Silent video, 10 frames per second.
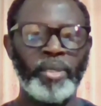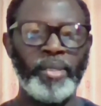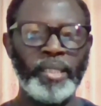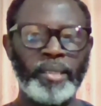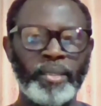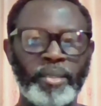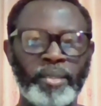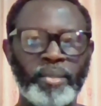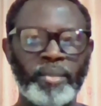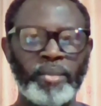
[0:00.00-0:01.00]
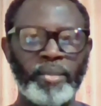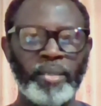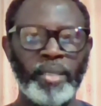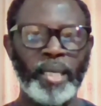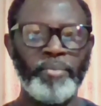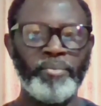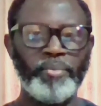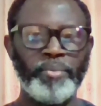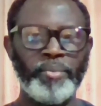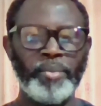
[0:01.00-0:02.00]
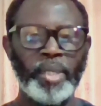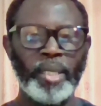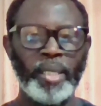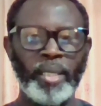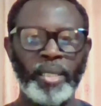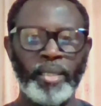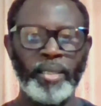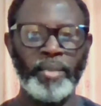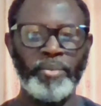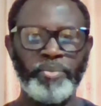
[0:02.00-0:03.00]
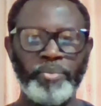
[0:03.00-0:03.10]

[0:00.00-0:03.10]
this um, uh,